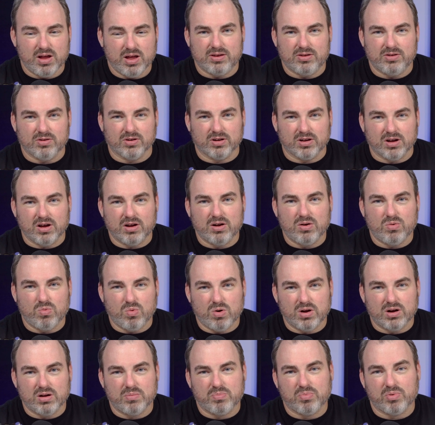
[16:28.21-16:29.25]
you're going to
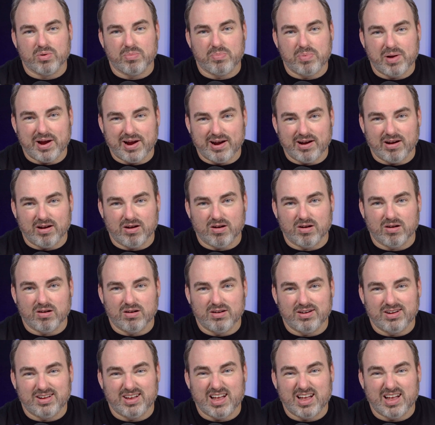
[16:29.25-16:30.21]
want to prepare